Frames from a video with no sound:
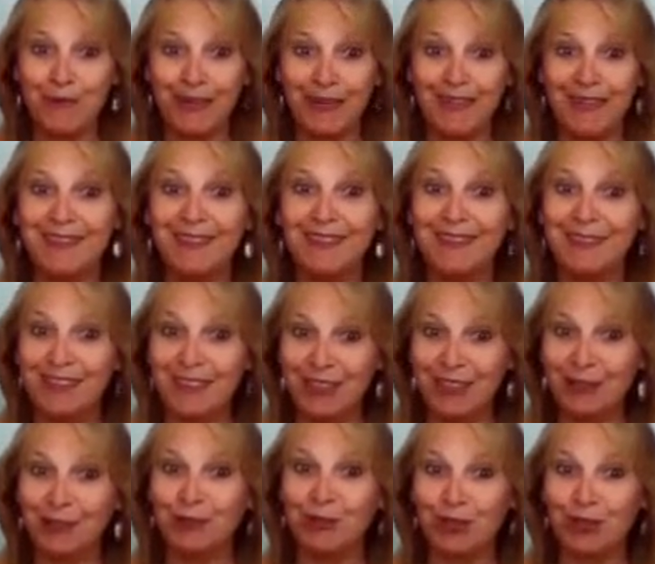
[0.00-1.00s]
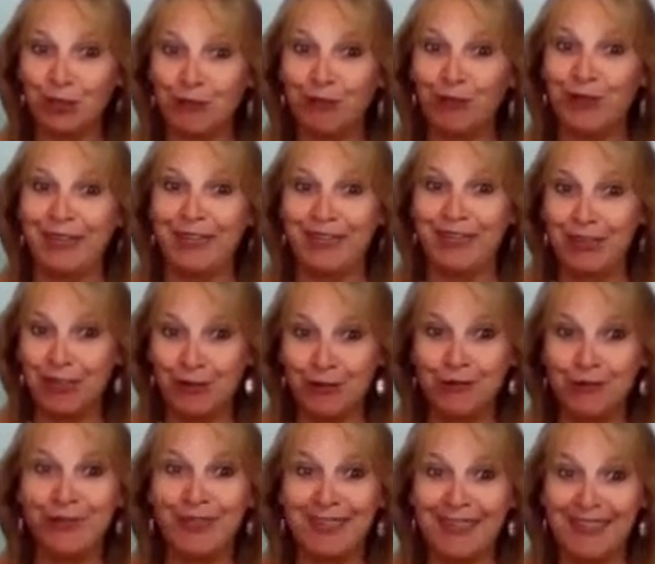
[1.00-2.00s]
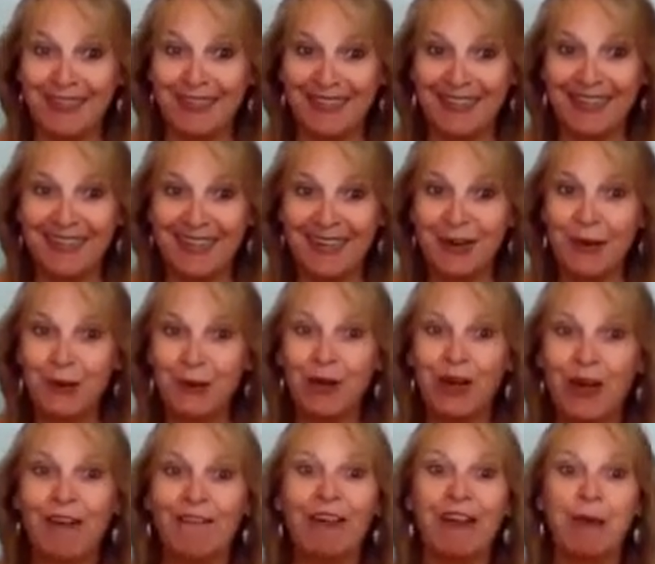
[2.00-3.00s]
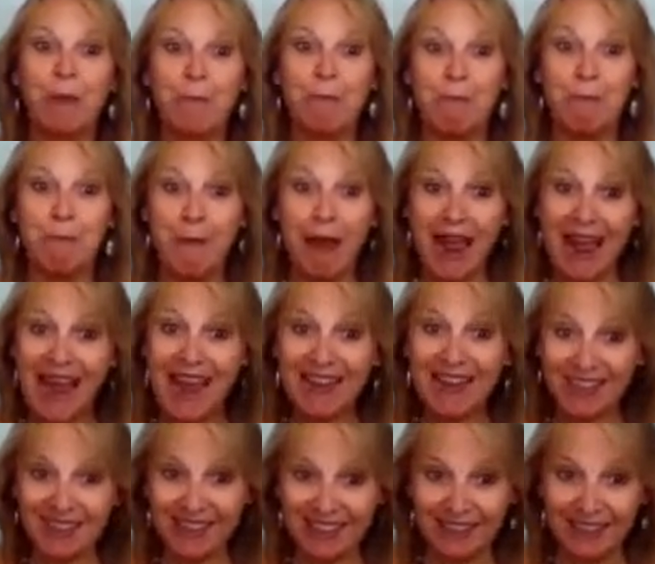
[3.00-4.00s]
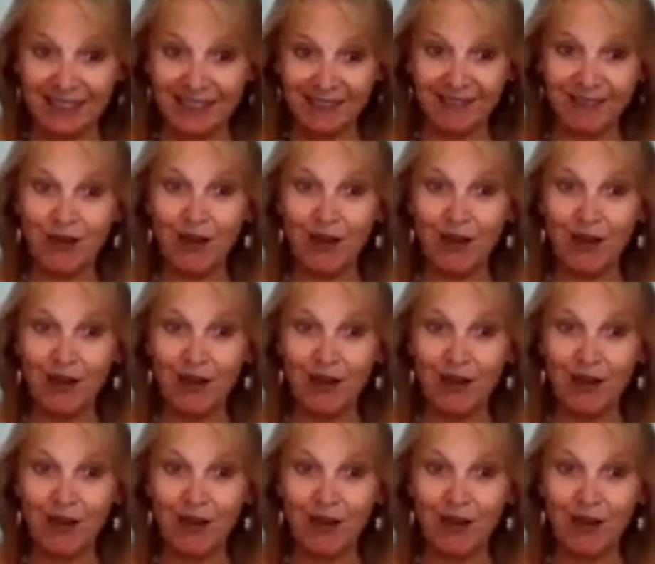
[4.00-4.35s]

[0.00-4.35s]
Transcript: in the year 2020, we're at a massive